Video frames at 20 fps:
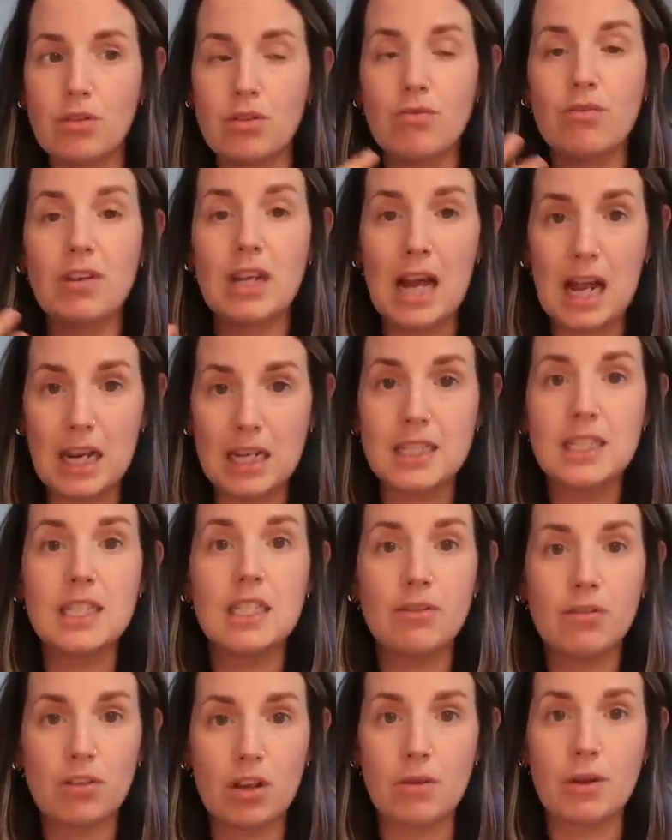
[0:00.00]
the
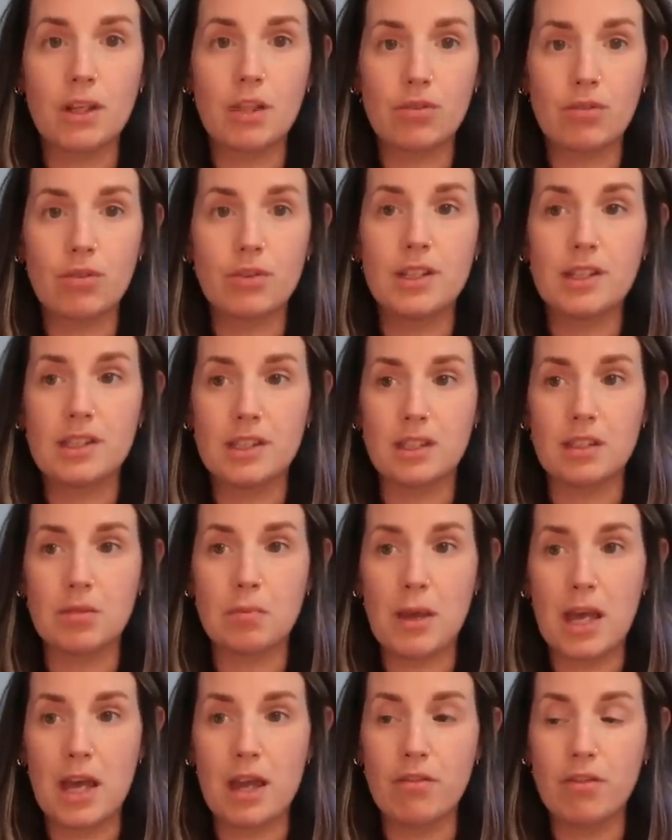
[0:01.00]
reality of going through this as
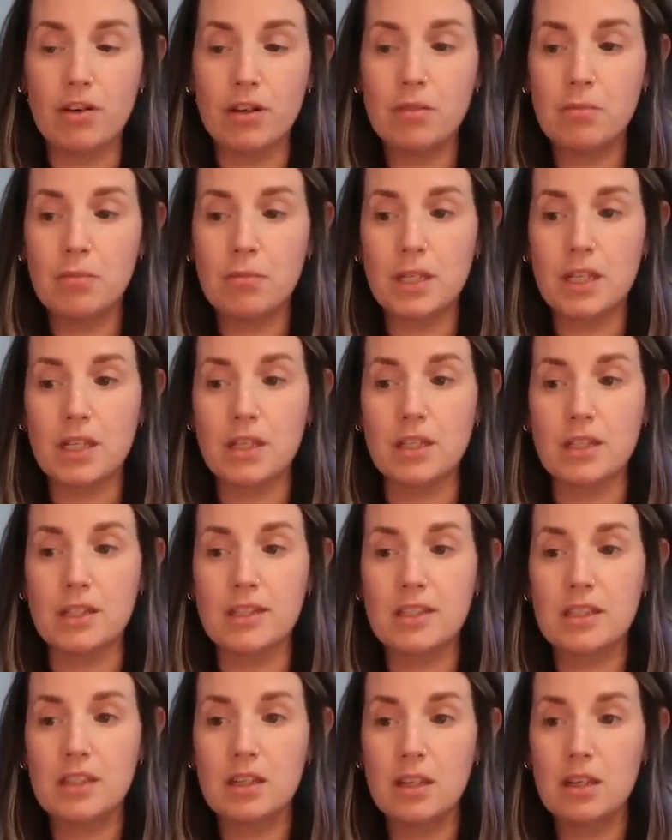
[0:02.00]
a parent,
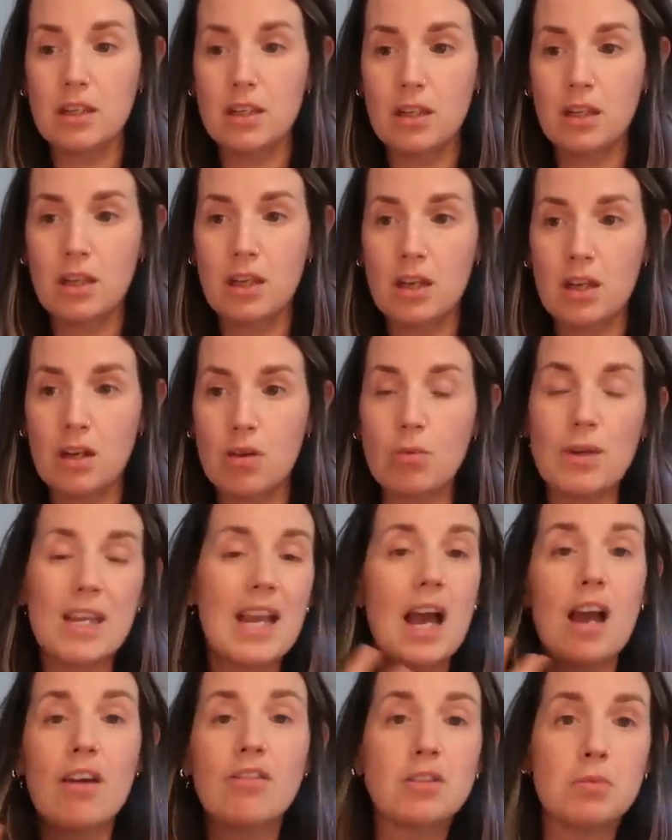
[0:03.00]
because we
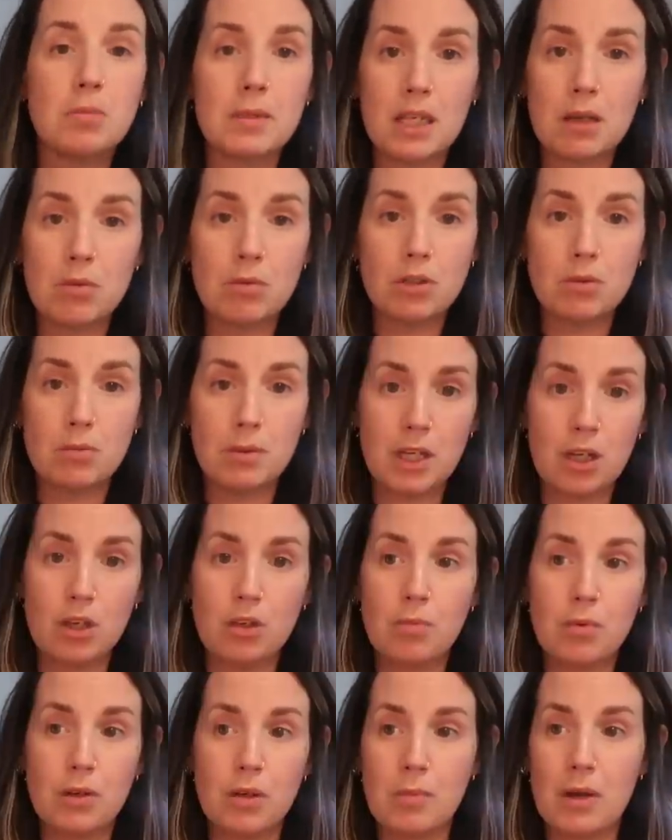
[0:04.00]
have to be able to be
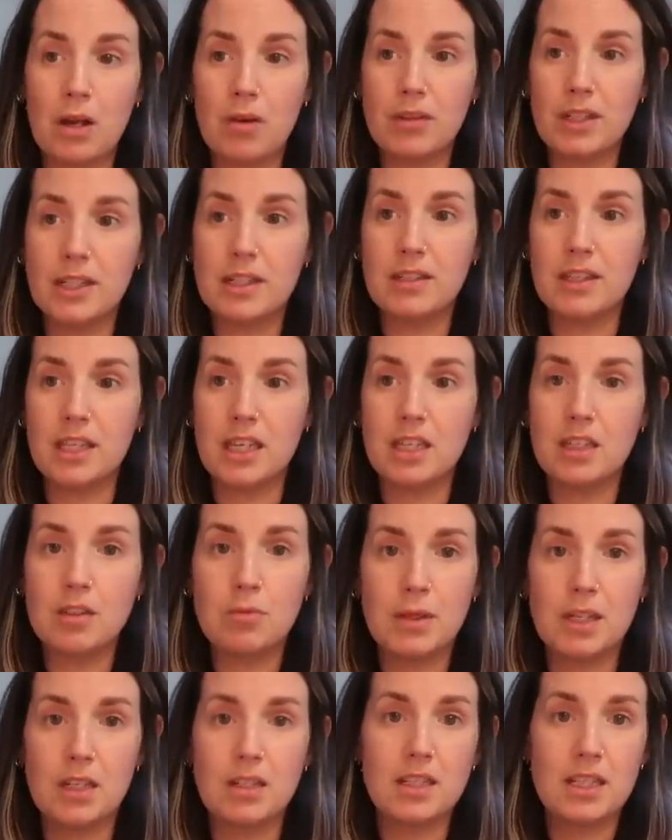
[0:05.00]
open about these
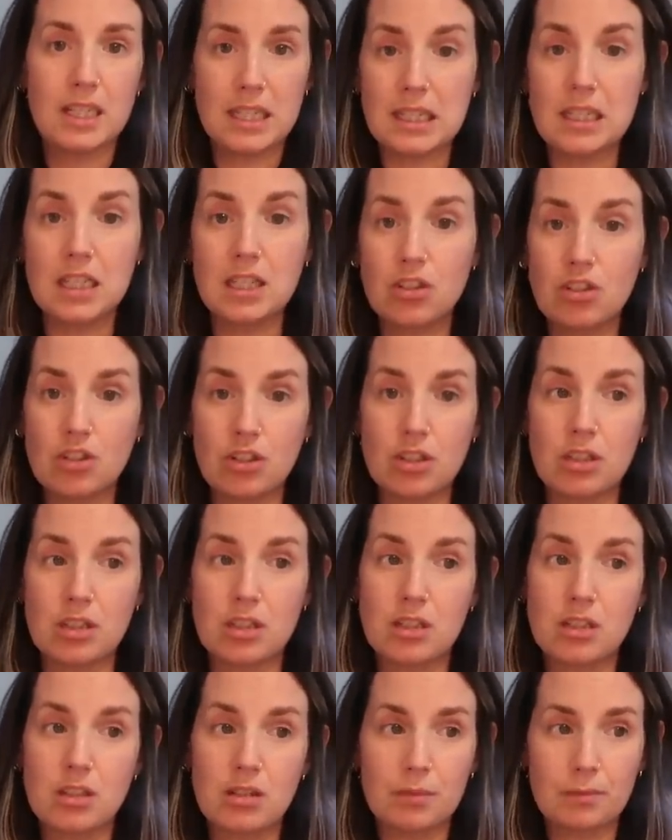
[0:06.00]
things, because this is
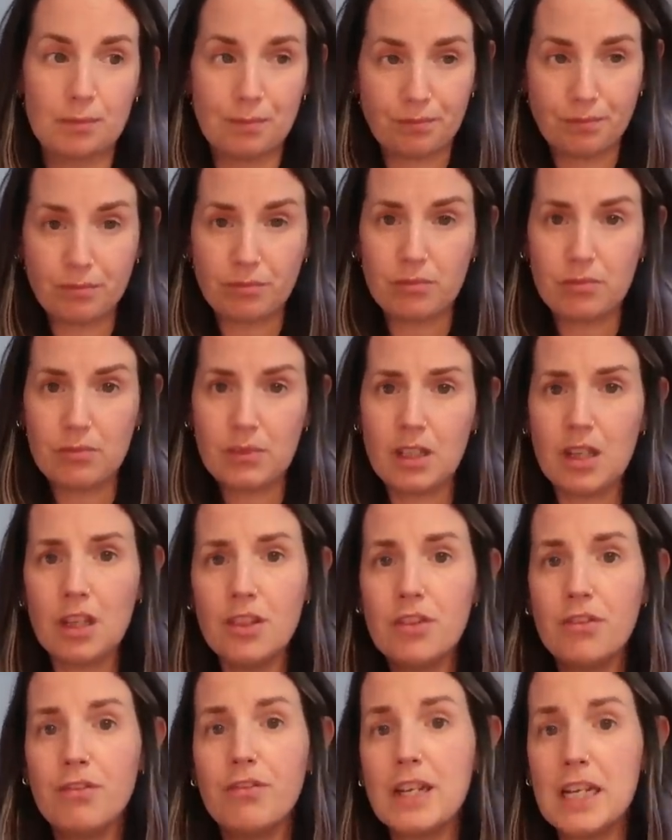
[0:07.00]
just
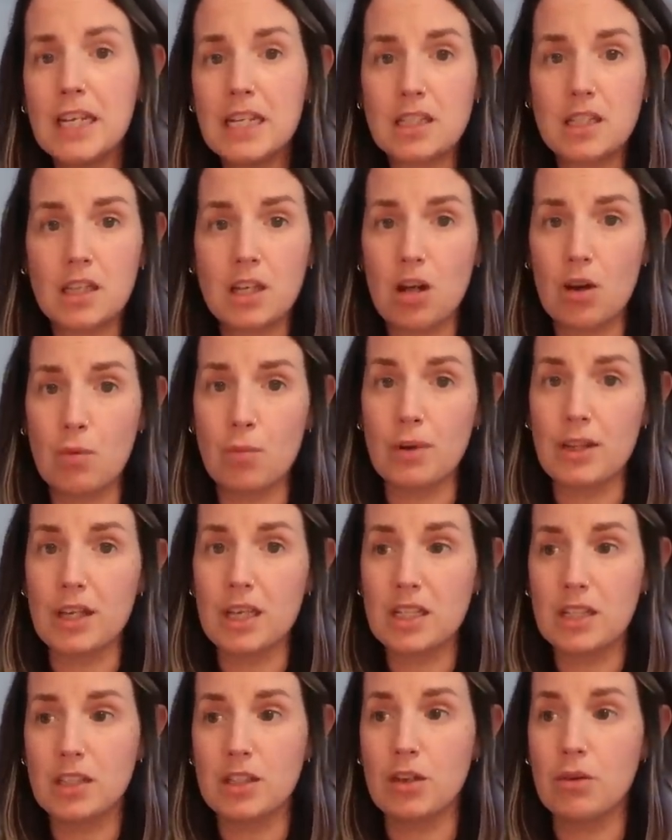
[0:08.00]
the feelings that come with
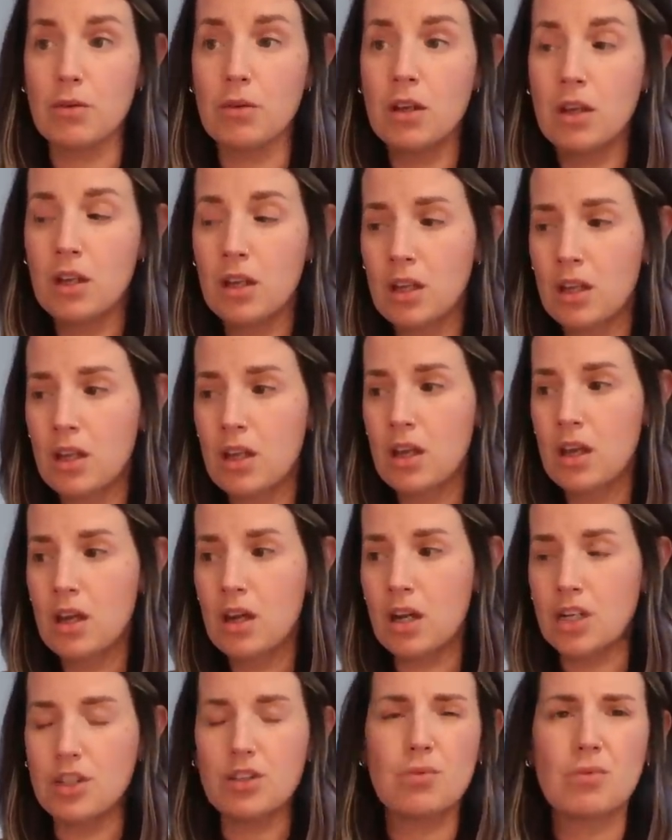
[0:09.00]
it. So
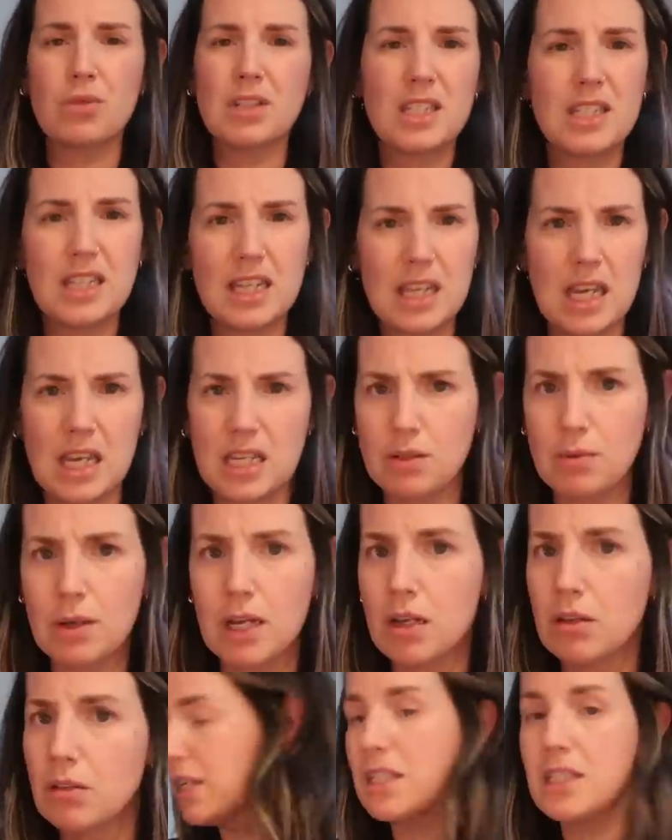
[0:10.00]
I just want to say that as
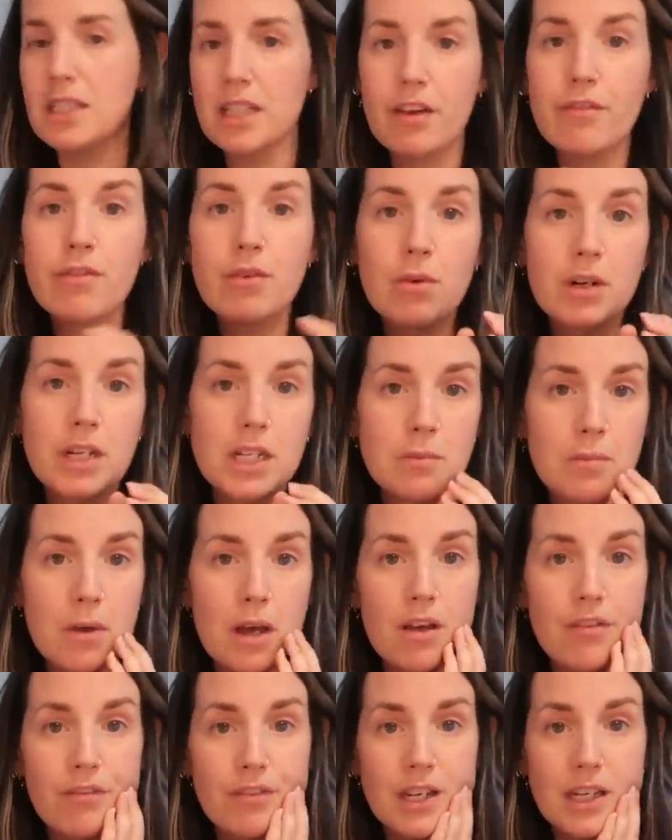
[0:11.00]
well, because everyone is
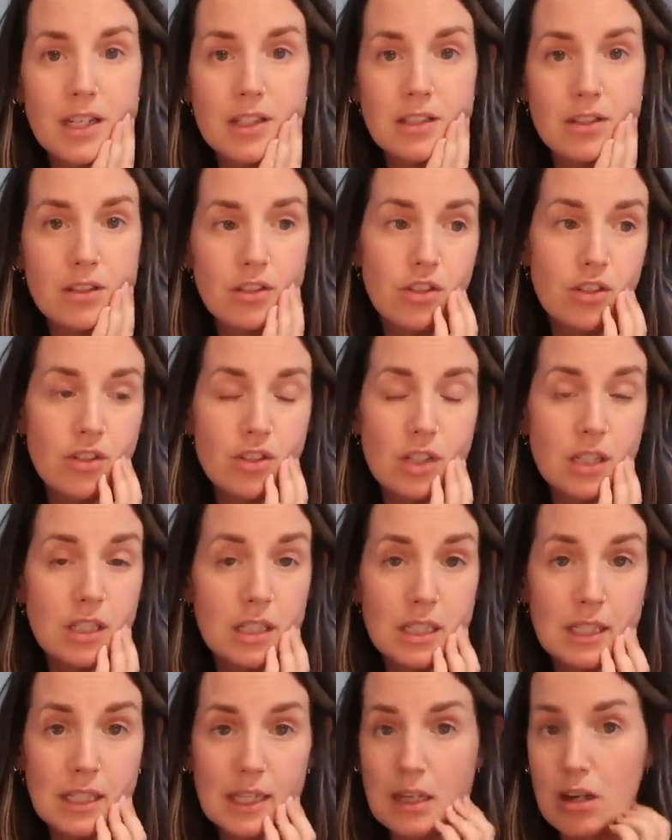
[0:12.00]
perfect
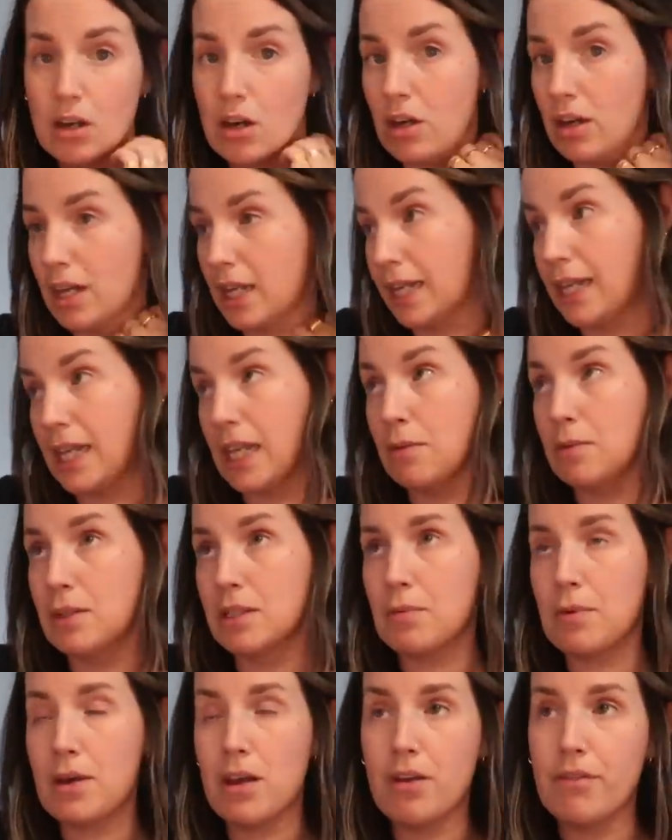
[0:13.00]
just as they are, and Gabe
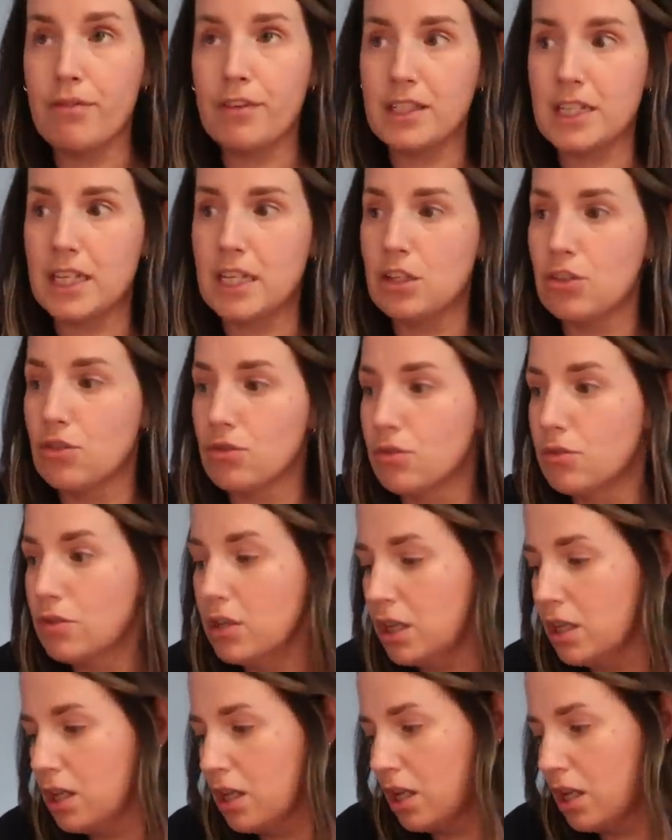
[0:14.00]
is a perfect angel,